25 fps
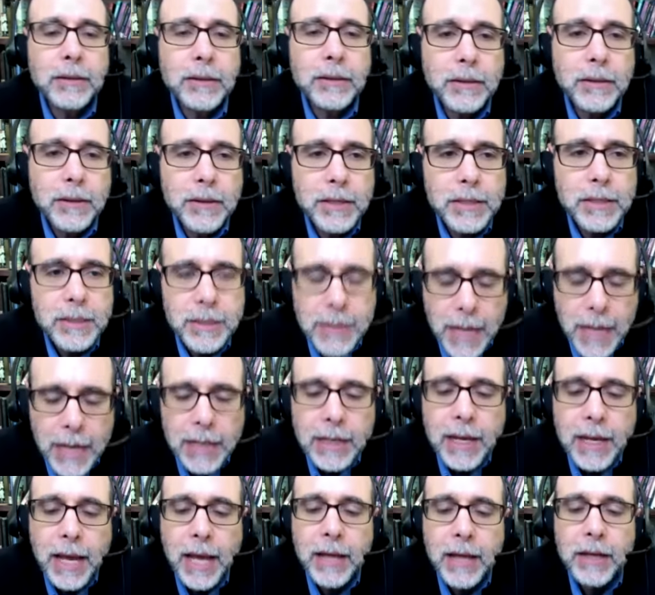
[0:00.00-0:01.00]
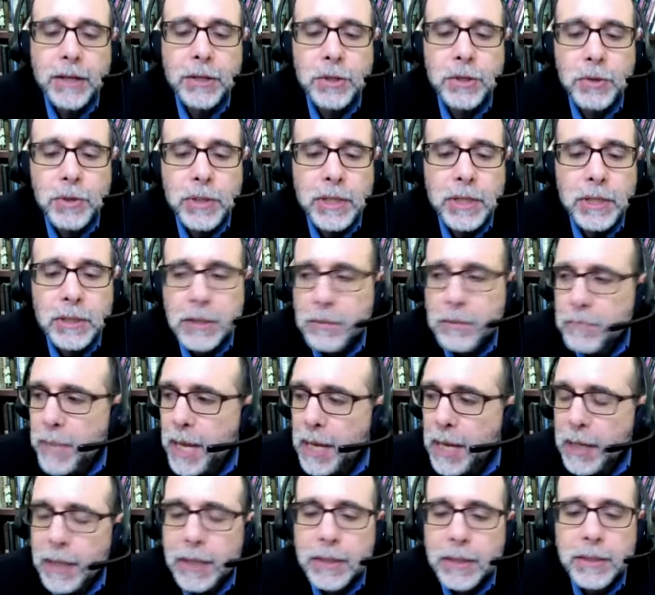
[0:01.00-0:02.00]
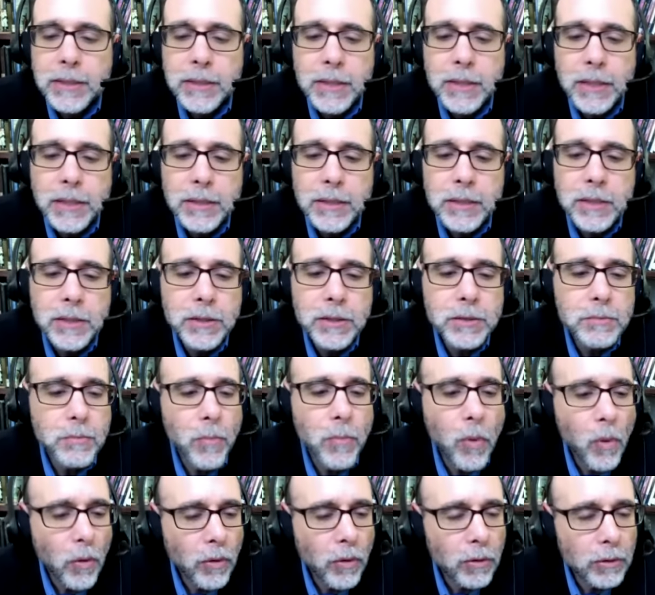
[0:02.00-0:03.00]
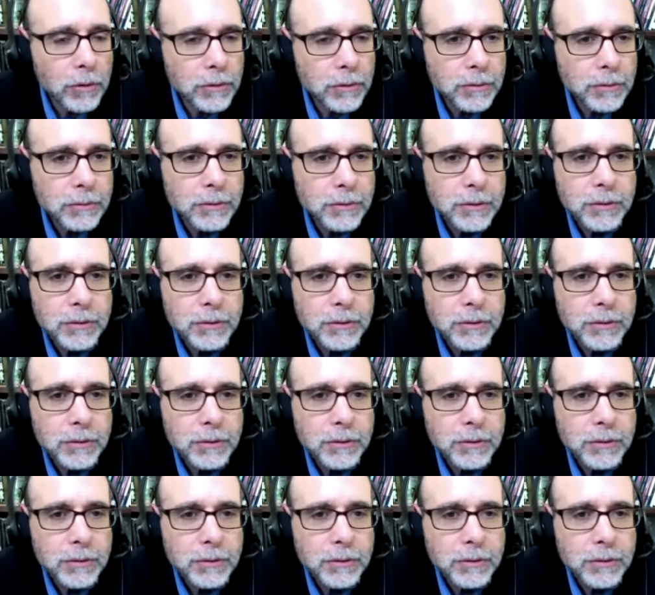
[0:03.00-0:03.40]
The state had a duty to make its citizens moral.